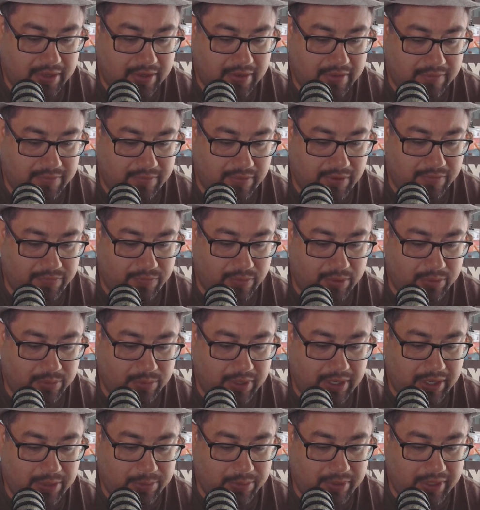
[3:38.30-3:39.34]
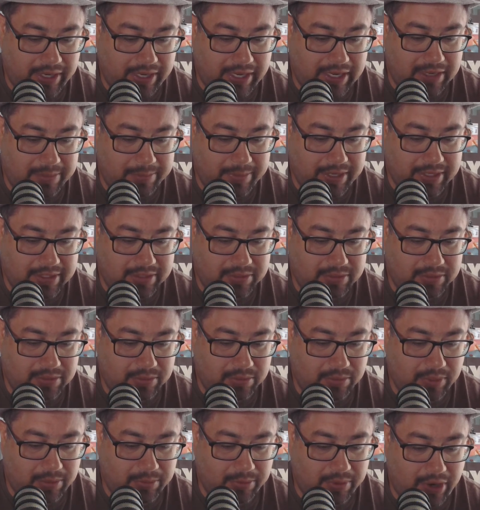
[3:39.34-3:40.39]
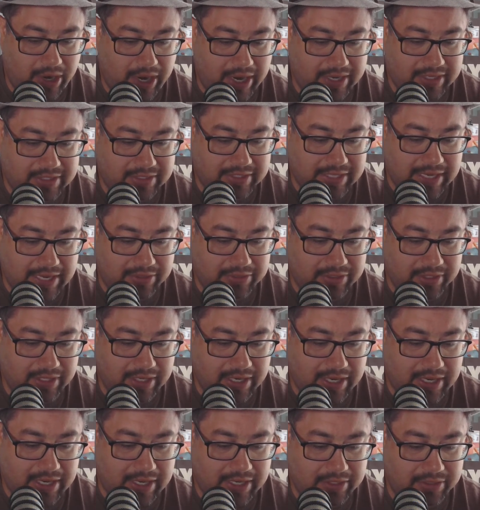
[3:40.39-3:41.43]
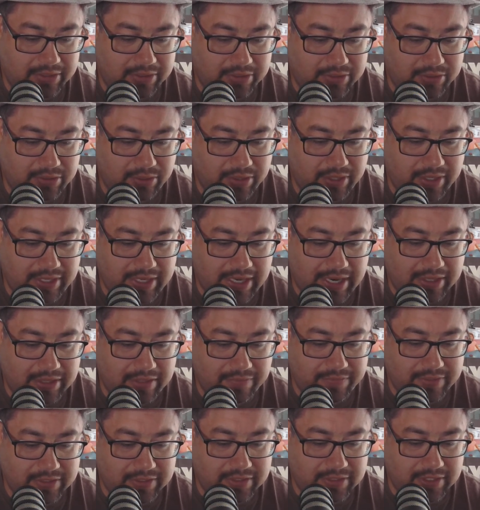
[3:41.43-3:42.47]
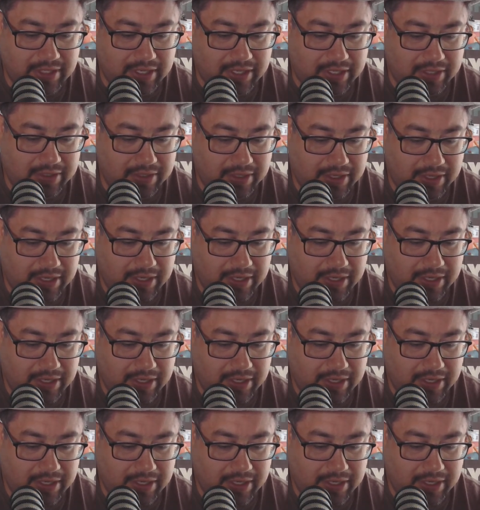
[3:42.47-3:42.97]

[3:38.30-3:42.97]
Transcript: For if when we were enemies, we were reconciled to God through the death of his Son,